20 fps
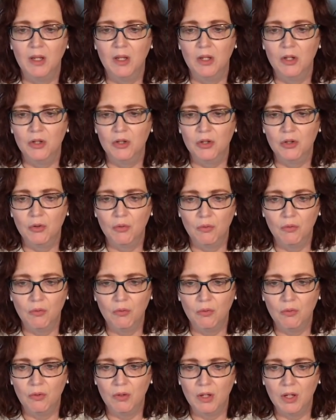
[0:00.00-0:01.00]

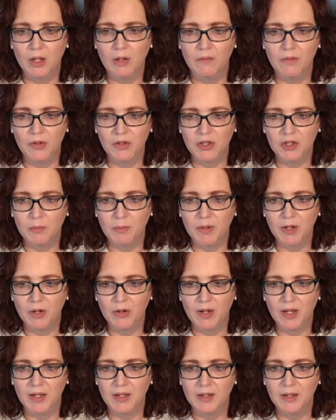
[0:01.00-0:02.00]

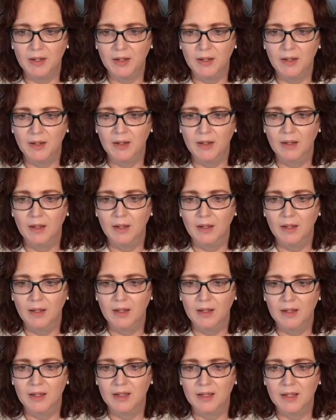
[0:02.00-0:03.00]

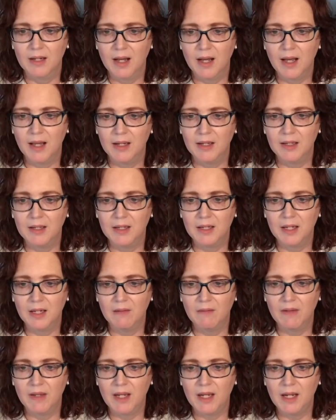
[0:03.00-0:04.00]

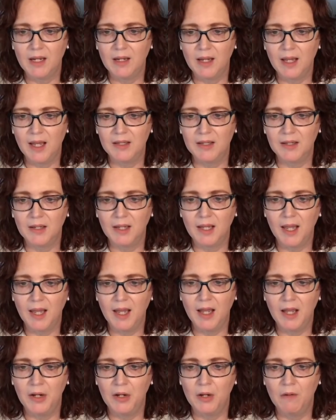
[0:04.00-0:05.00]
Schoolofthespirit.tv. Yes, a
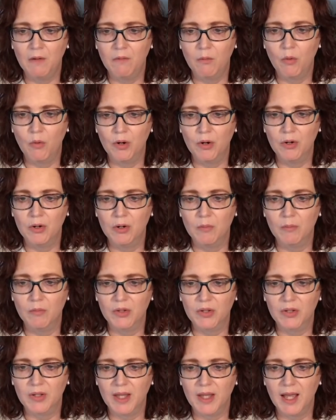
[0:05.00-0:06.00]
can of
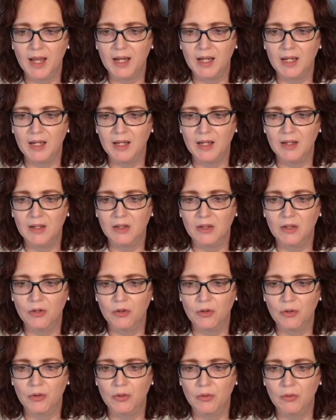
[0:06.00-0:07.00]
worms. That is the
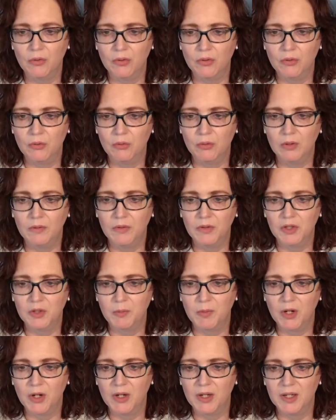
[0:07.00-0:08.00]
truth.
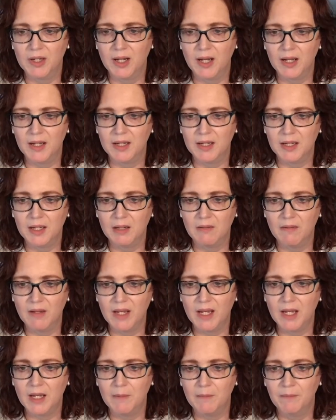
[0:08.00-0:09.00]

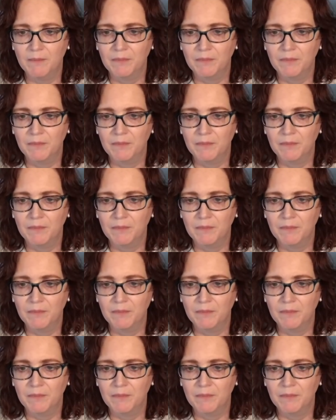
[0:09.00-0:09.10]
Schoolofthespirit.tv.